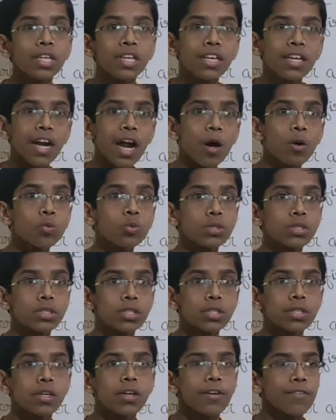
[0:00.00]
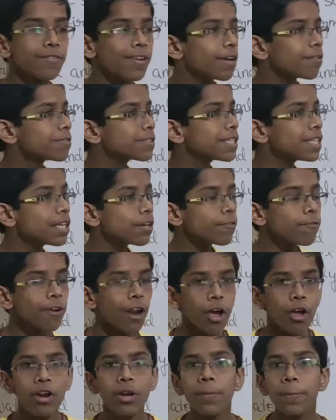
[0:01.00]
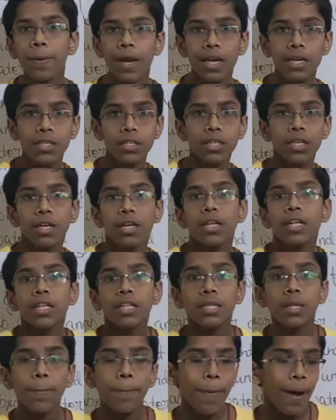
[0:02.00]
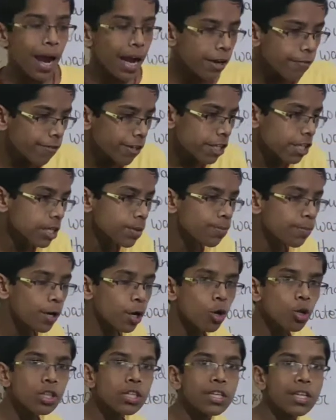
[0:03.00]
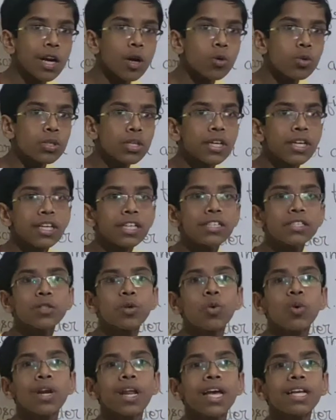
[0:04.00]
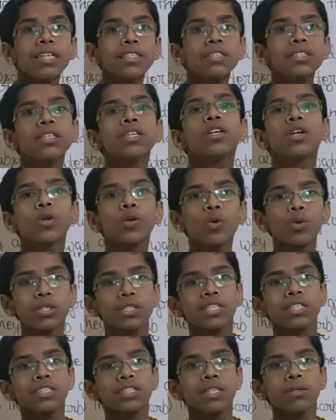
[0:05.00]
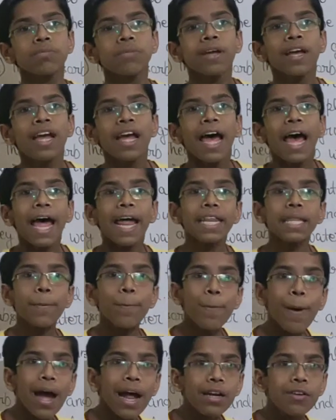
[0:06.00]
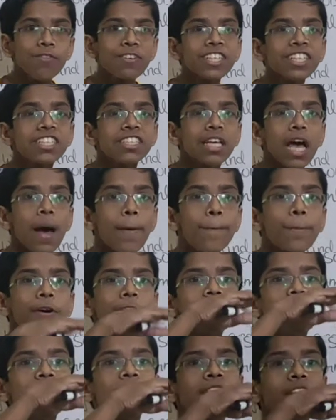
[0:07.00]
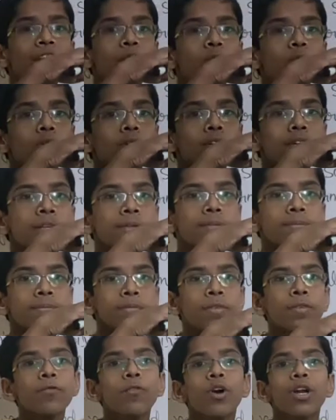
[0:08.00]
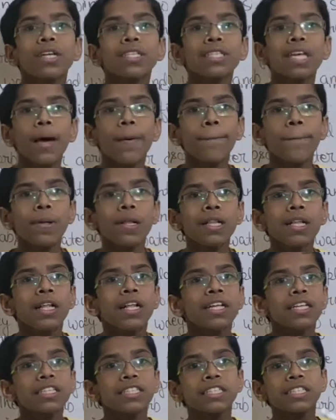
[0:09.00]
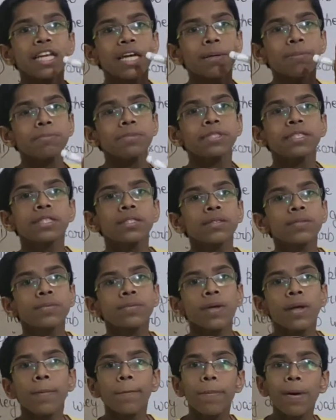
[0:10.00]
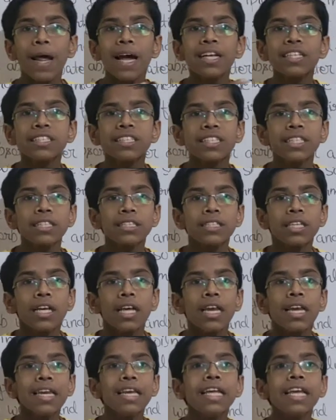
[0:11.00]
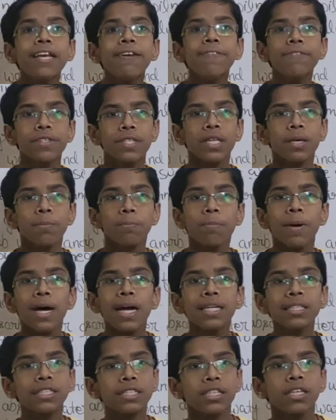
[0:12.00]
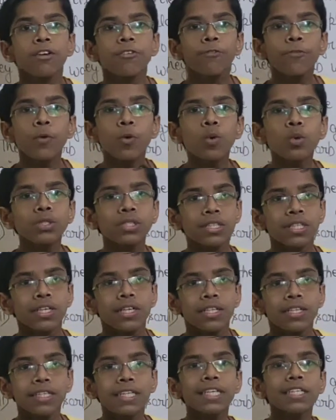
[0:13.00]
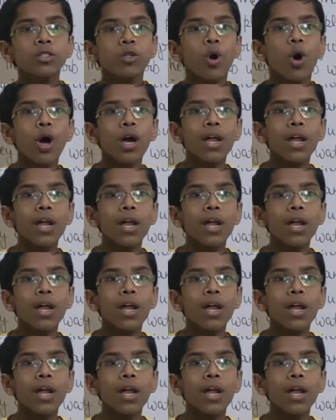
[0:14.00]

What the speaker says: ground. We have seen a flowering plant. The part which is below the ground is known as root system, and the part which is above the ground, for example, stems, branches, leaves, buds, fruits, these all